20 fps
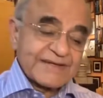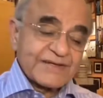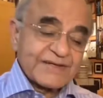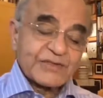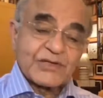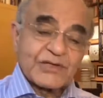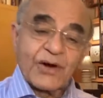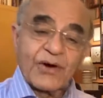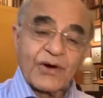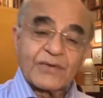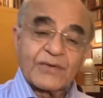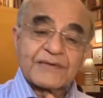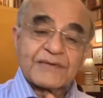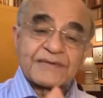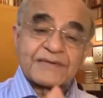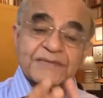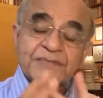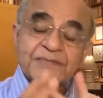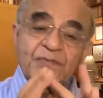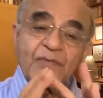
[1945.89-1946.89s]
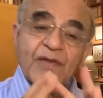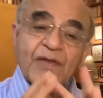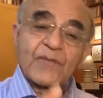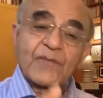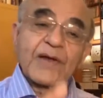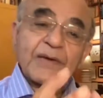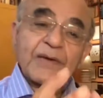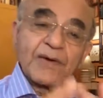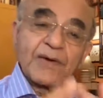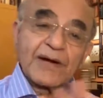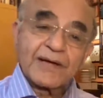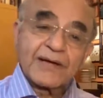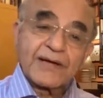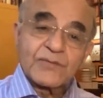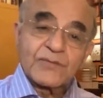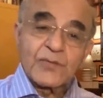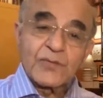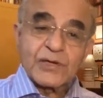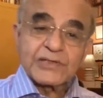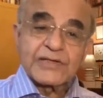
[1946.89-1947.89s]
So we were in
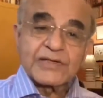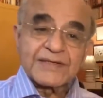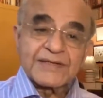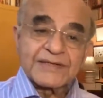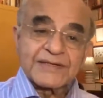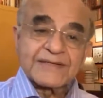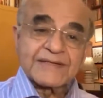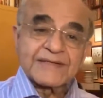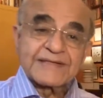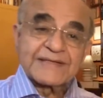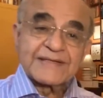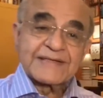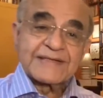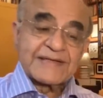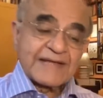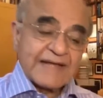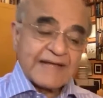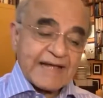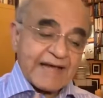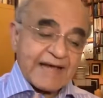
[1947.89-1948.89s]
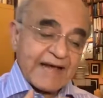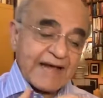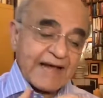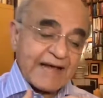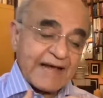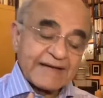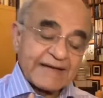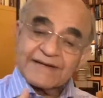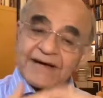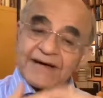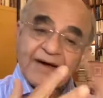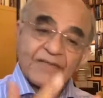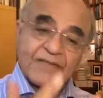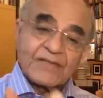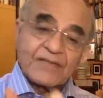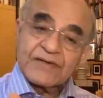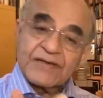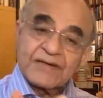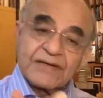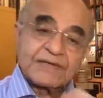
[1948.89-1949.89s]
Washington. And
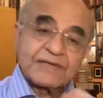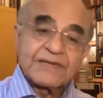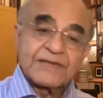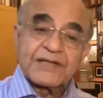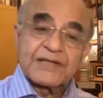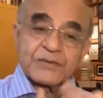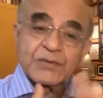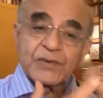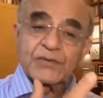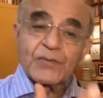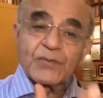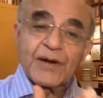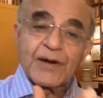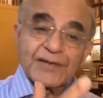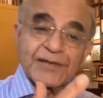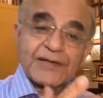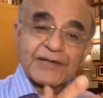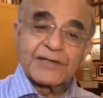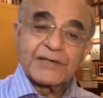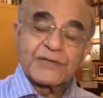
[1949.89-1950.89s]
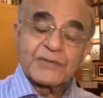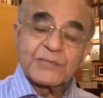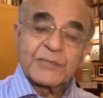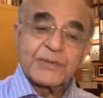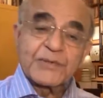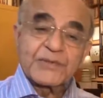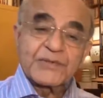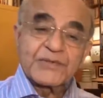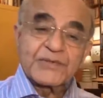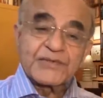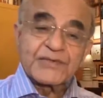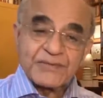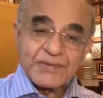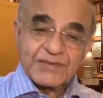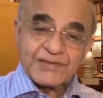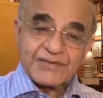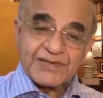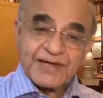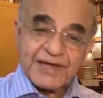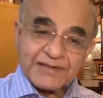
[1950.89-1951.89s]
after this was one of the disputes that
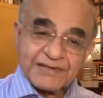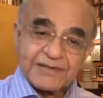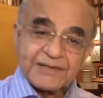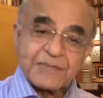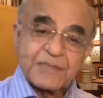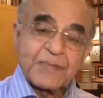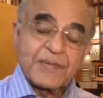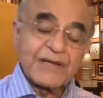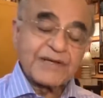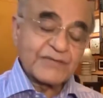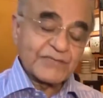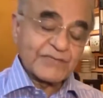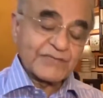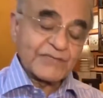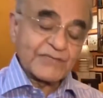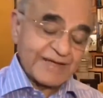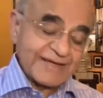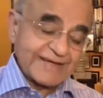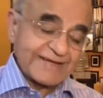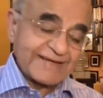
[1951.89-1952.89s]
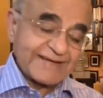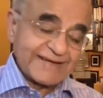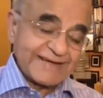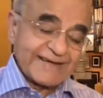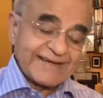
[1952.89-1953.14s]
was settled peacefully